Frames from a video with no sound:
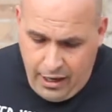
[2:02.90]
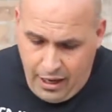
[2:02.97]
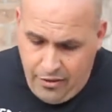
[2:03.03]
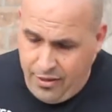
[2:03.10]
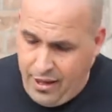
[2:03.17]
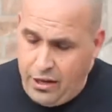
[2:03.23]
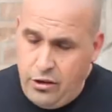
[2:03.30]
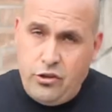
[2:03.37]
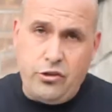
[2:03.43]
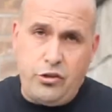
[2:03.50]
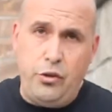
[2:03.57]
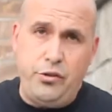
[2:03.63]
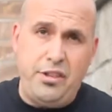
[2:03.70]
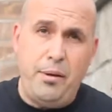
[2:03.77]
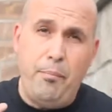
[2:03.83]
and then just
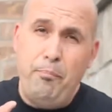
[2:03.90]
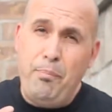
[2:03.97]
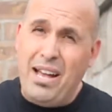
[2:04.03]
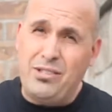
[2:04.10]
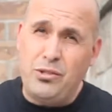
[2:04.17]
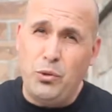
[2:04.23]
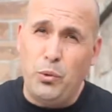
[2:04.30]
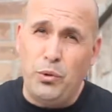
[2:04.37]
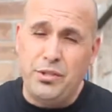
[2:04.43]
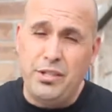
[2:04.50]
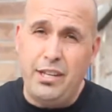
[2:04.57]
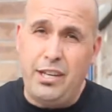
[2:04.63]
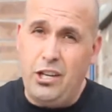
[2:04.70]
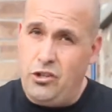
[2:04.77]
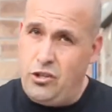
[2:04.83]
using the best tools in
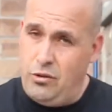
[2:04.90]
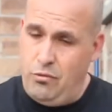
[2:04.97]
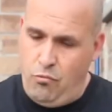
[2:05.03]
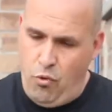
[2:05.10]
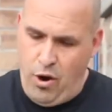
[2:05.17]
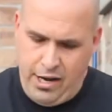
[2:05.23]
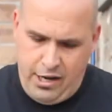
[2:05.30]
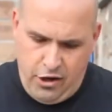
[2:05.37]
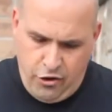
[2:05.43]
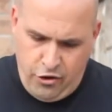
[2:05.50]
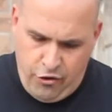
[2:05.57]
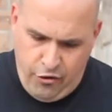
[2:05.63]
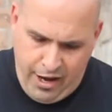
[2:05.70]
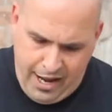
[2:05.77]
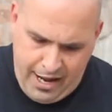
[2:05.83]
the kitchen, right here,
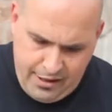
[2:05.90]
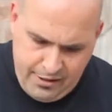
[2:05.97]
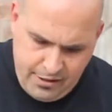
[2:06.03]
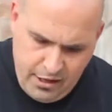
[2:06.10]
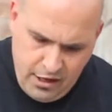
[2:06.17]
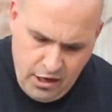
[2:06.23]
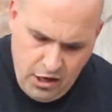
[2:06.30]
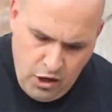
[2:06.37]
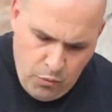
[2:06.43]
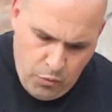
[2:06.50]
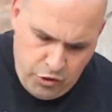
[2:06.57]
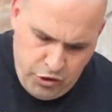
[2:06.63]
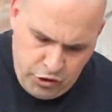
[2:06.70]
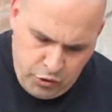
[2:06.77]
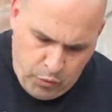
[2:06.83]
your hands,
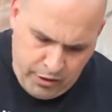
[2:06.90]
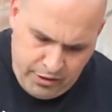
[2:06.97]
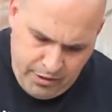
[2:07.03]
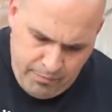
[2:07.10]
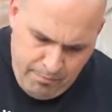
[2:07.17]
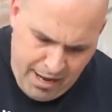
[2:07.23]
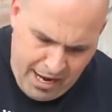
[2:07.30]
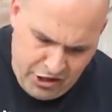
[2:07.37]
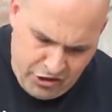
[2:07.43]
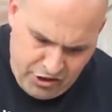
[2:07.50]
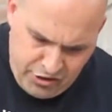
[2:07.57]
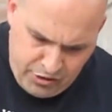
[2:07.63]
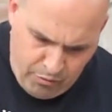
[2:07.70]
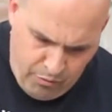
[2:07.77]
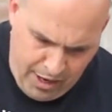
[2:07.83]
we're just going to mash
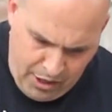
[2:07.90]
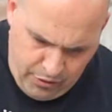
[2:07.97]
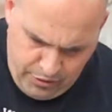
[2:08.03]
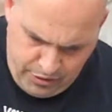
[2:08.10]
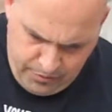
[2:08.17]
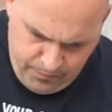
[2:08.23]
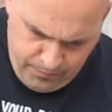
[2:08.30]
this around.